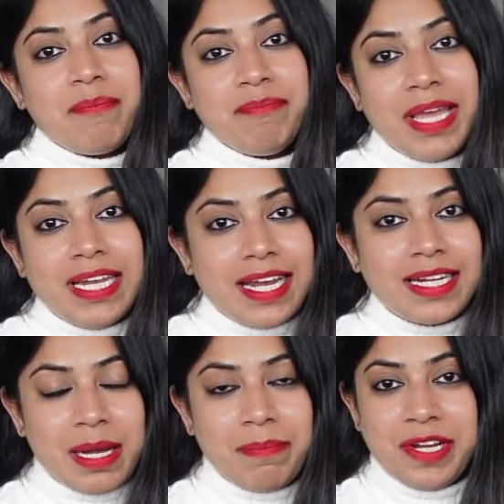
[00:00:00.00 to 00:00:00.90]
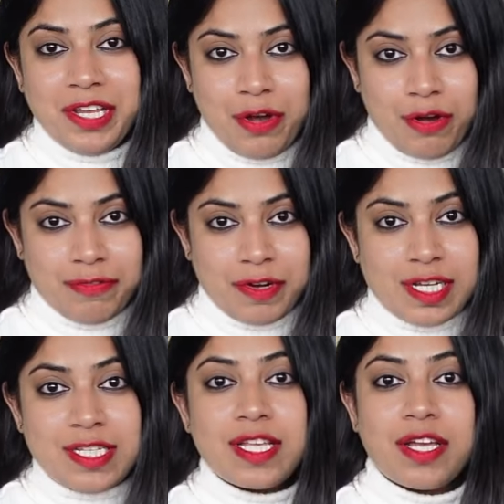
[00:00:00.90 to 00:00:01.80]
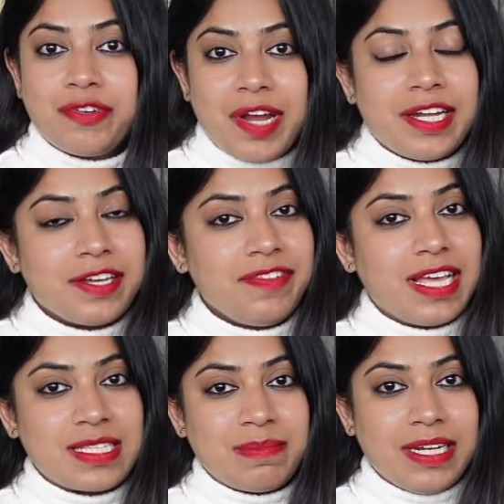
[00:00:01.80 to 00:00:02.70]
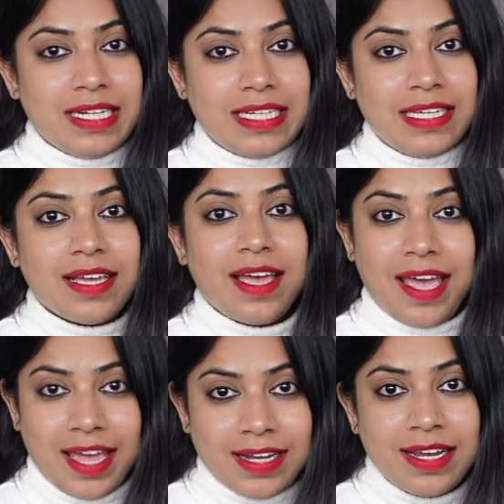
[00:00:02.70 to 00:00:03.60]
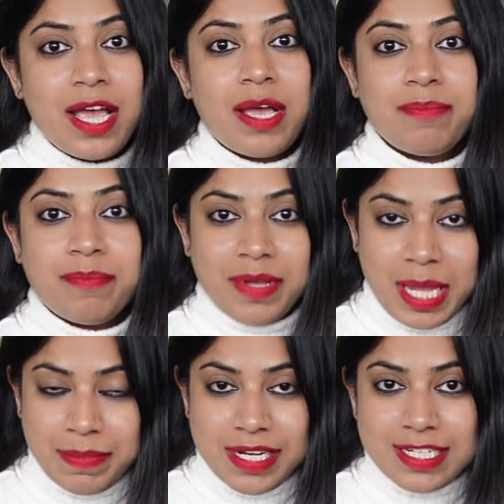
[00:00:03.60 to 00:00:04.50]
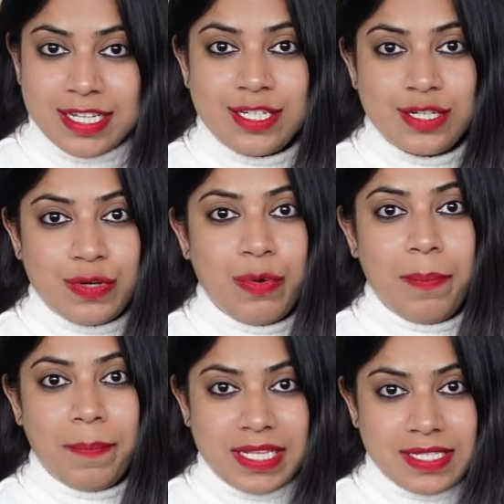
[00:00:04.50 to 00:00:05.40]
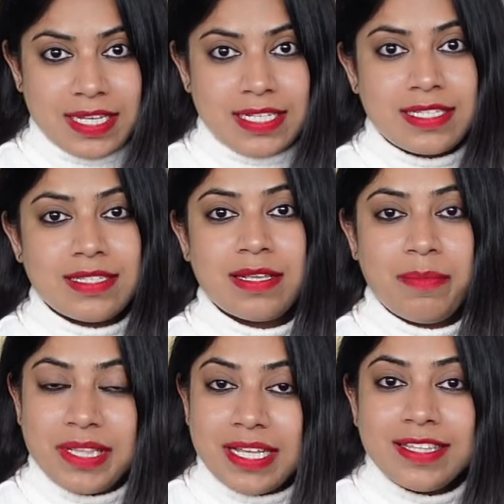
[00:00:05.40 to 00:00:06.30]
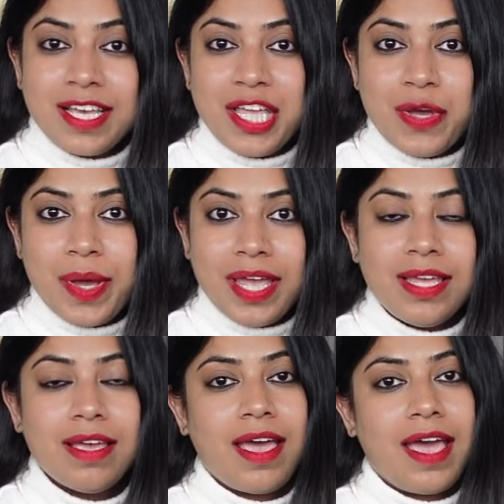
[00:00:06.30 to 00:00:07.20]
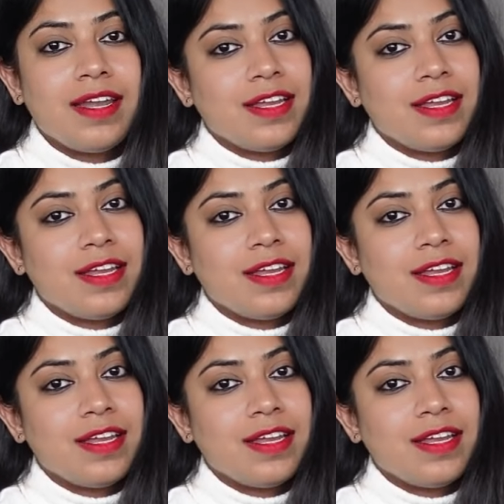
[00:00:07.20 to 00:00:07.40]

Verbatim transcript: Mainland company offers greater flexibility and ability to do business within the UAE and